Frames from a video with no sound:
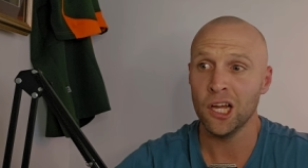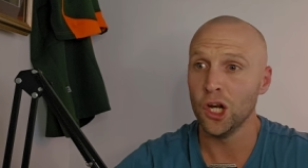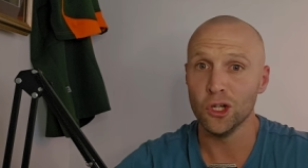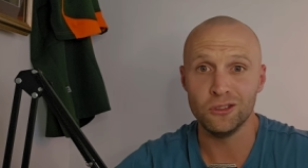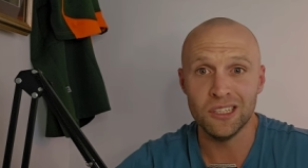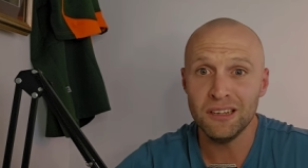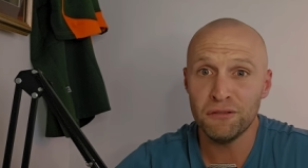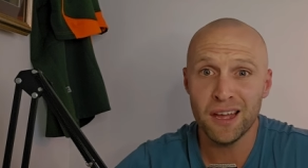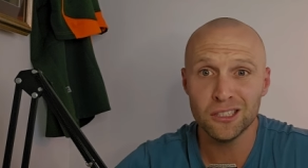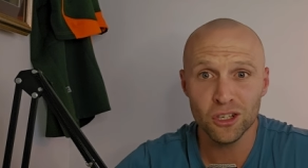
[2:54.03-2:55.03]
Look,
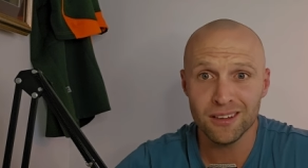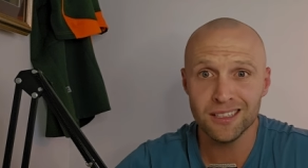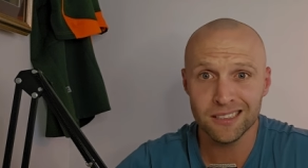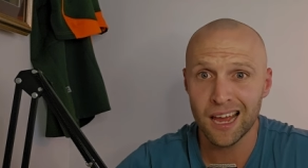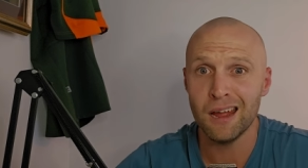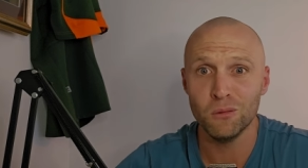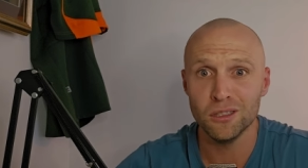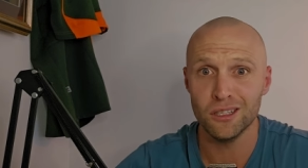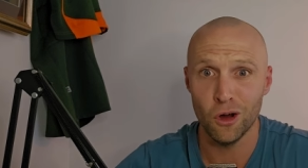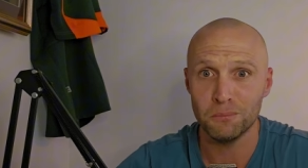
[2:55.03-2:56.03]
defense on this game
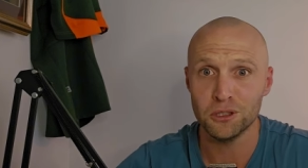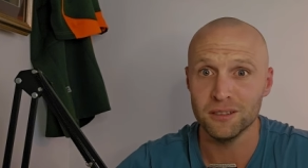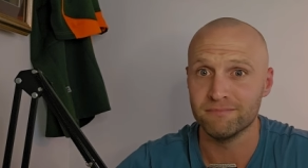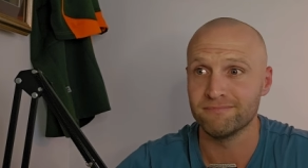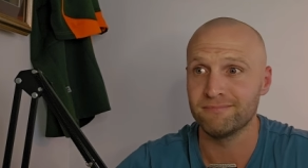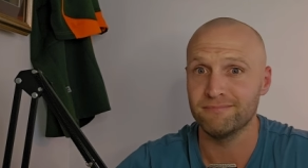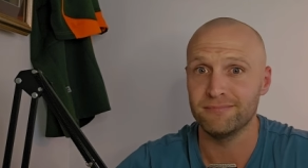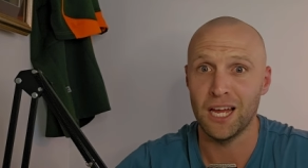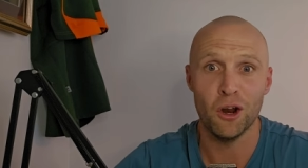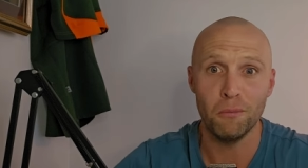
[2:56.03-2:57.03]
was an option.
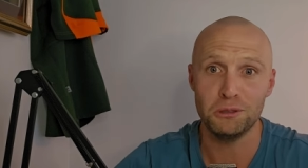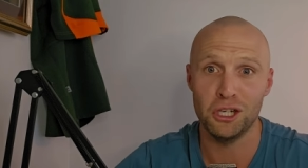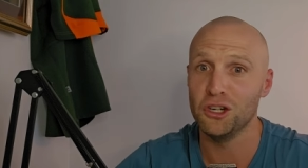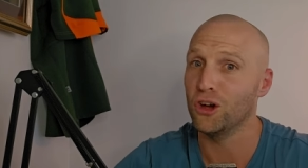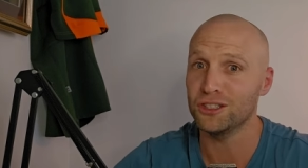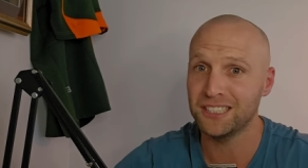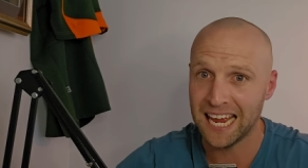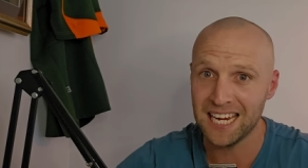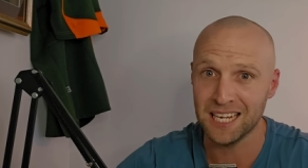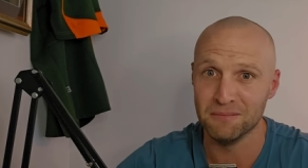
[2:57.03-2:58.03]
An option not
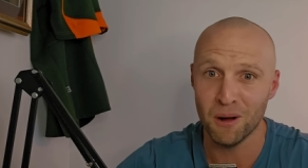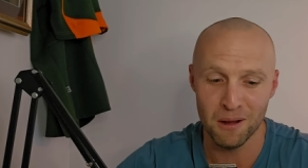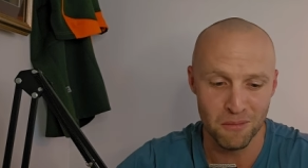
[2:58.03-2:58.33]
taken by